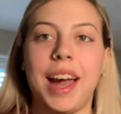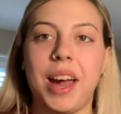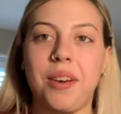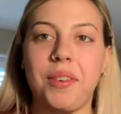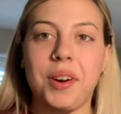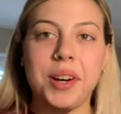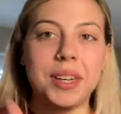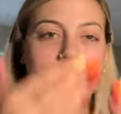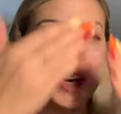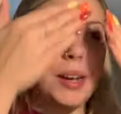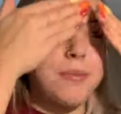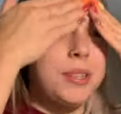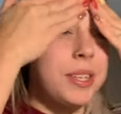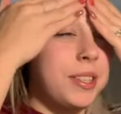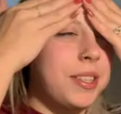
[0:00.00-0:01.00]
have a hard time
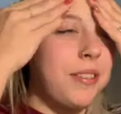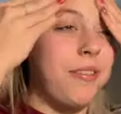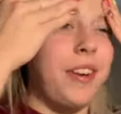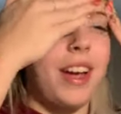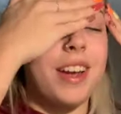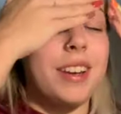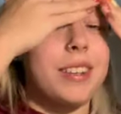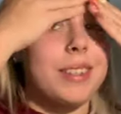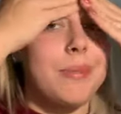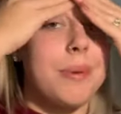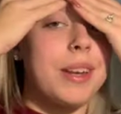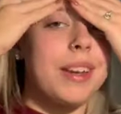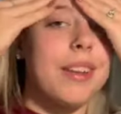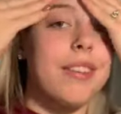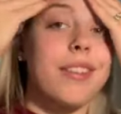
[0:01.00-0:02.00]
justifying
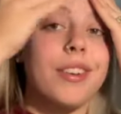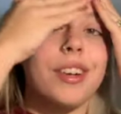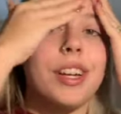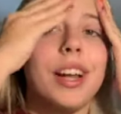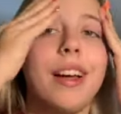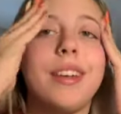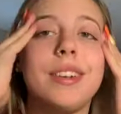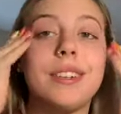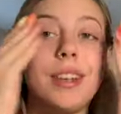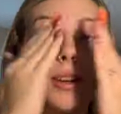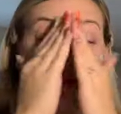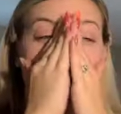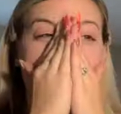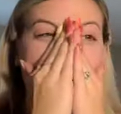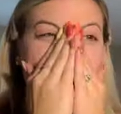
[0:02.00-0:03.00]
spending $30 on a
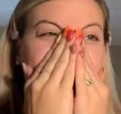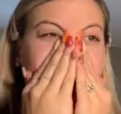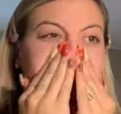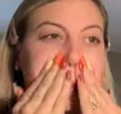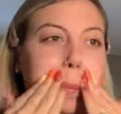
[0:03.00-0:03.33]
primer.